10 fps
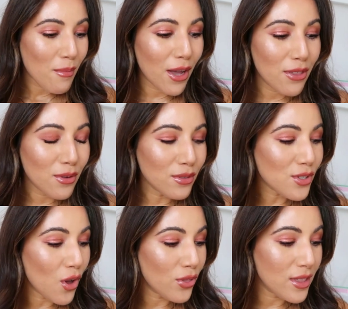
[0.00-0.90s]
my
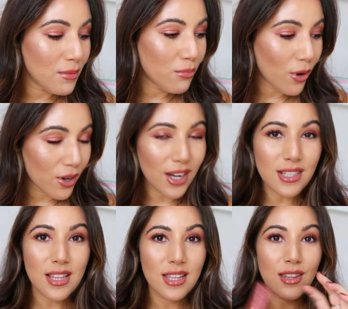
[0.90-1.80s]
thoughts on the
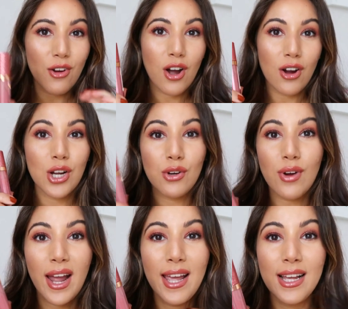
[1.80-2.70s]
products: I think they are a
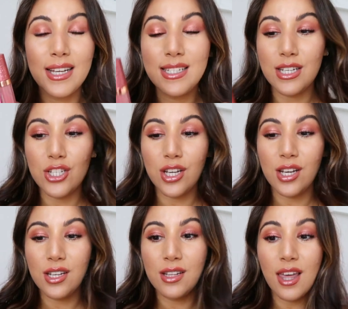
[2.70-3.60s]
great
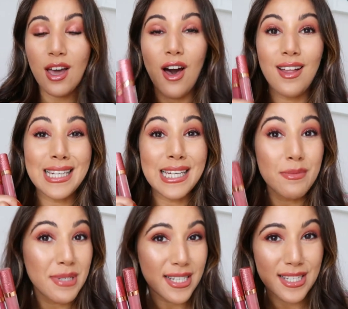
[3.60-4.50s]
addition. They are
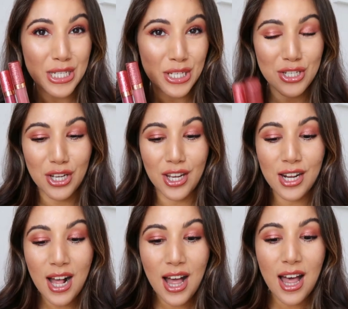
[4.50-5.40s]
limited edition.